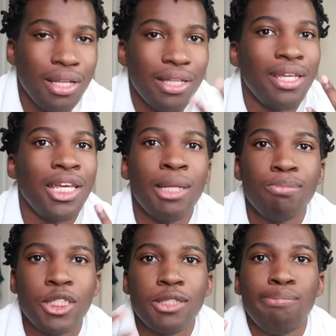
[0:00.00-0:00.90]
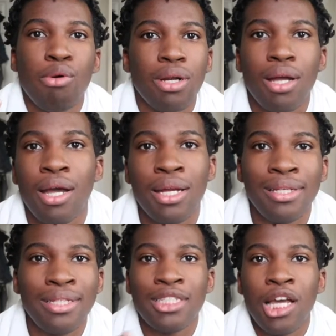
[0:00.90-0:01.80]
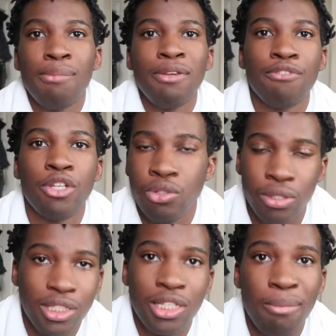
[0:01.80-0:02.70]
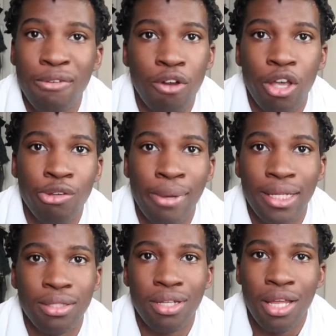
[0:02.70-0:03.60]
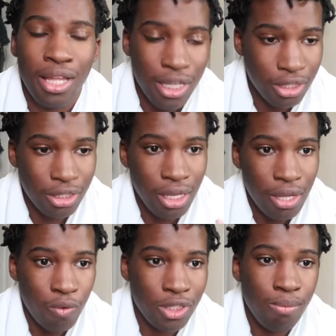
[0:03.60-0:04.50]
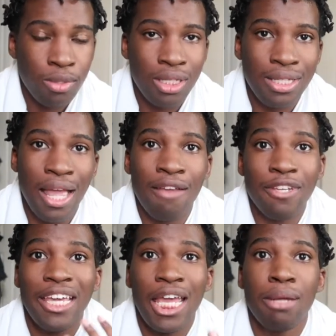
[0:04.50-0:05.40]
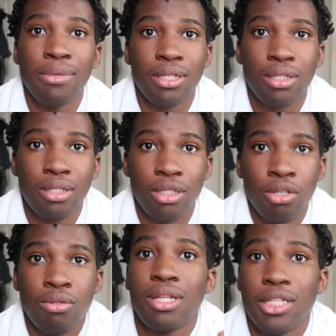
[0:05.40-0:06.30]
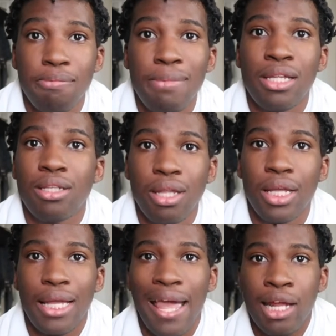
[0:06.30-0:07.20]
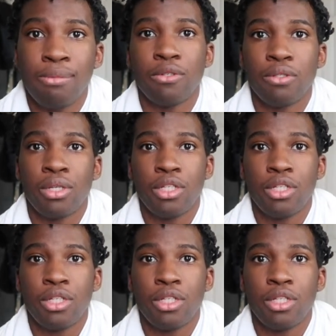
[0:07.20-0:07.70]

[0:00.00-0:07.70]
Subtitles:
Game, sport, hunting. He's coming for you. He's coming for all humans. Because when someone says I have game, you know, it's meat, like animal.